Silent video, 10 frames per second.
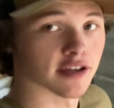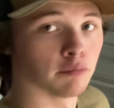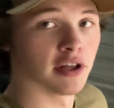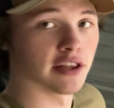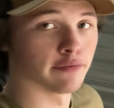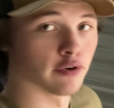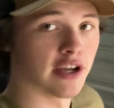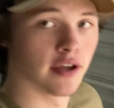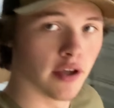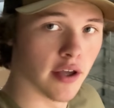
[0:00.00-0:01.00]
completely
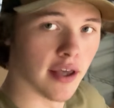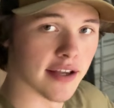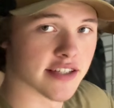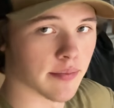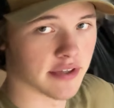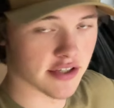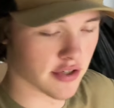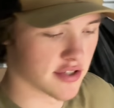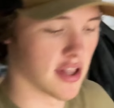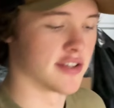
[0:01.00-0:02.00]
free, except these little
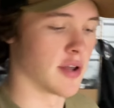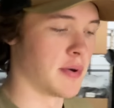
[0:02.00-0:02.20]
slots up